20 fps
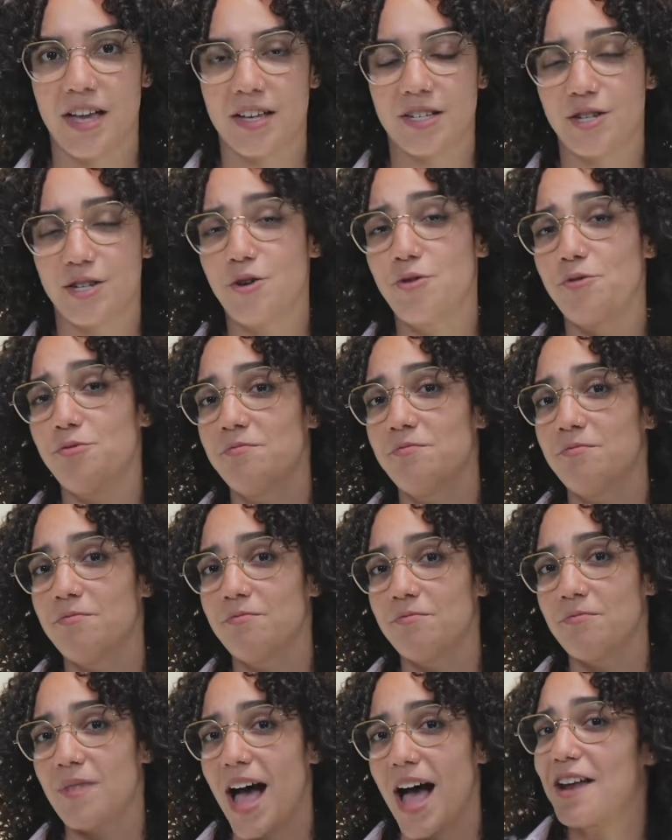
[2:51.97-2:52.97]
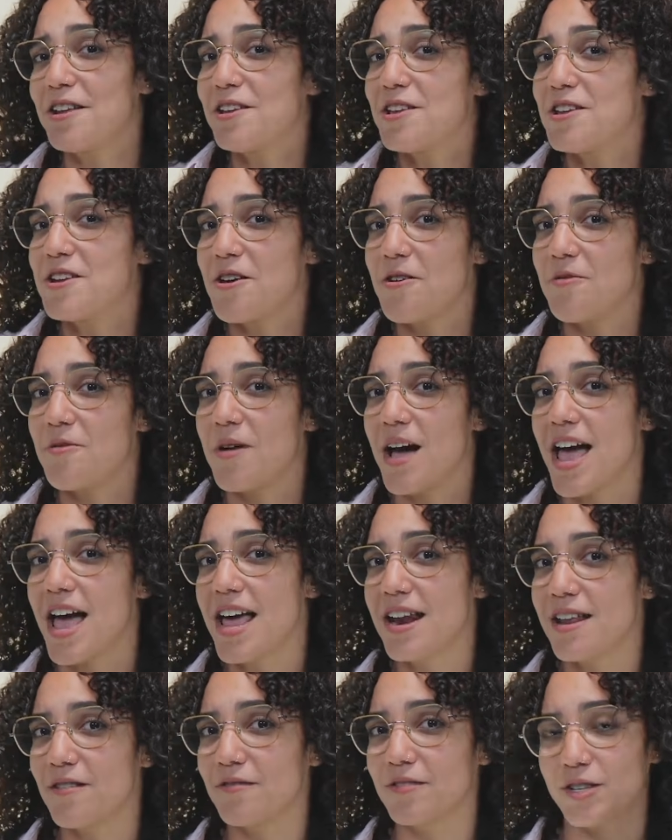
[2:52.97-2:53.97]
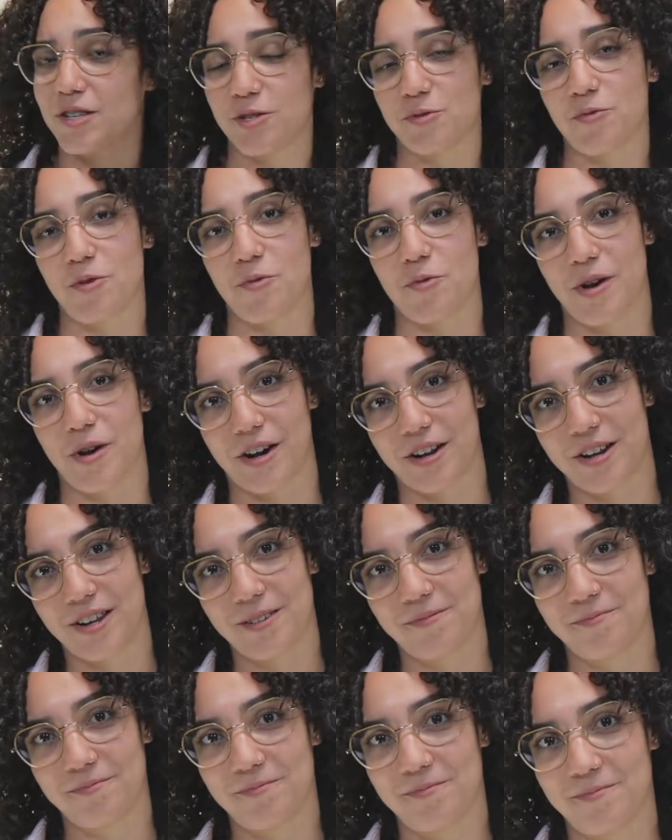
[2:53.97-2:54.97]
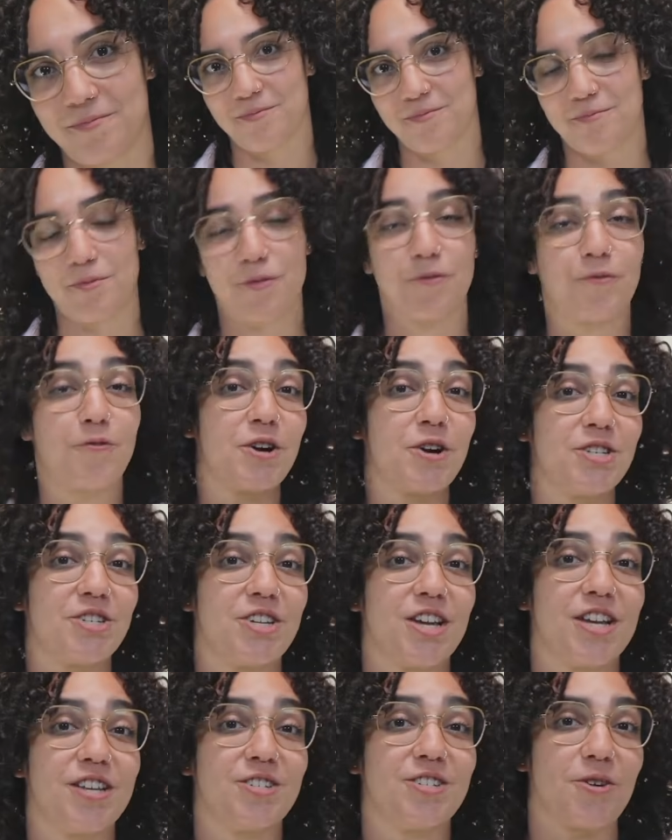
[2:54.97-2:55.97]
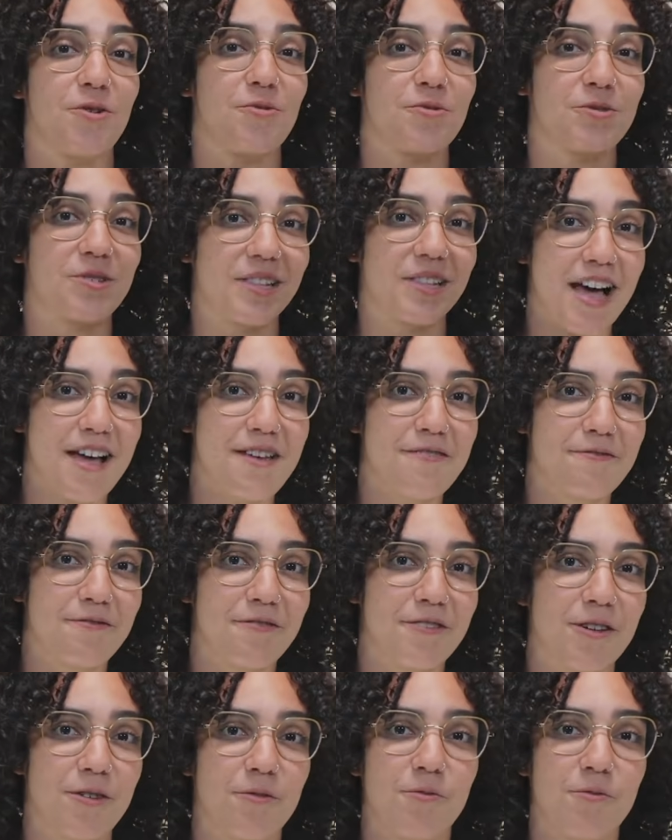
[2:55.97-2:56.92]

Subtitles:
So, how do you know any of this will work? Before a change goes live,